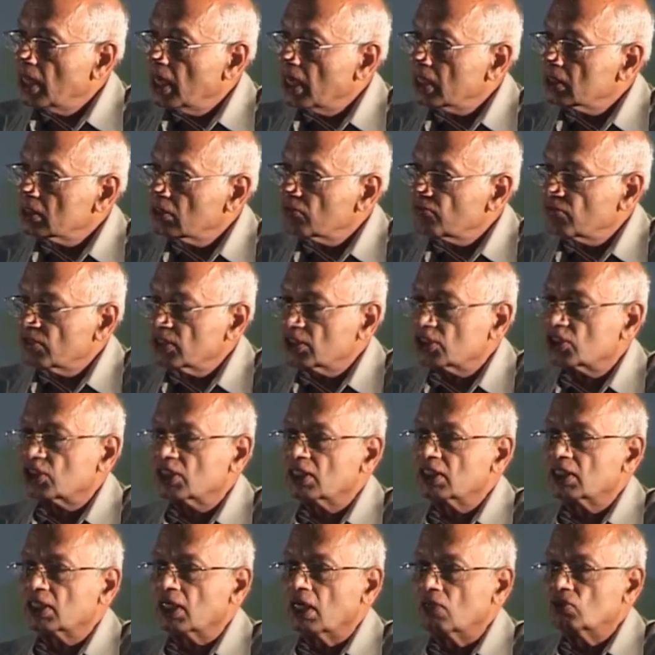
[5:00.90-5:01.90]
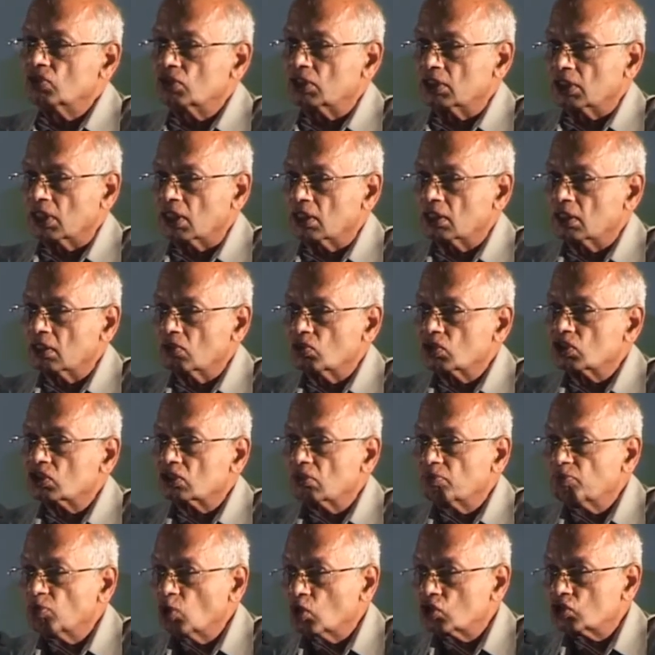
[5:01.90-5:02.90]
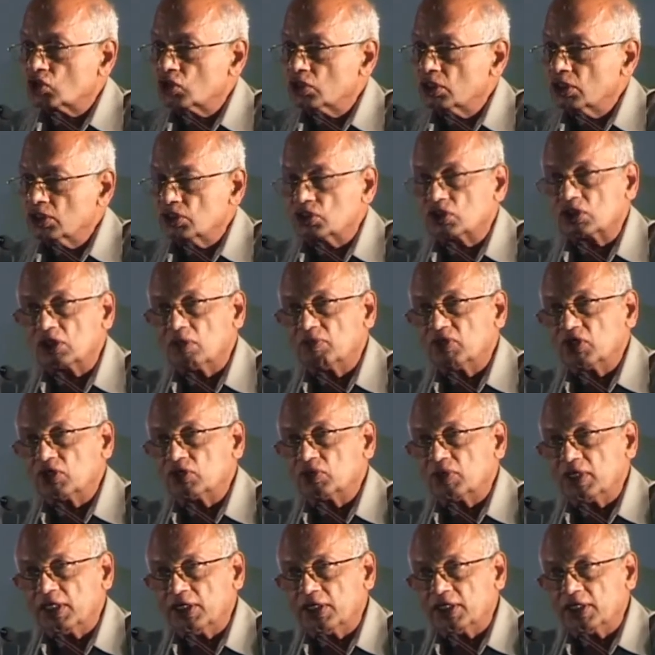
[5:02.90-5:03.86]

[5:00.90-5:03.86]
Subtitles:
And the first encounter was the Portuguese coming to